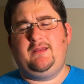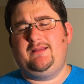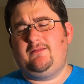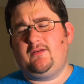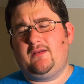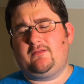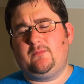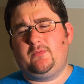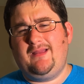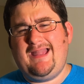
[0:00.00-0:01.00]
the
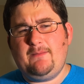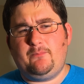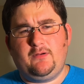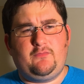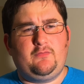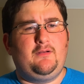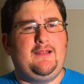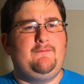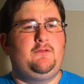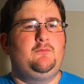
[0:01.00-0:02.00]
adjustable aperture
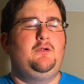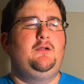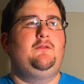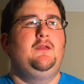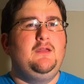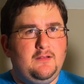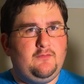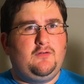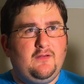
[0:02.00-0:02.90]
afterwards, and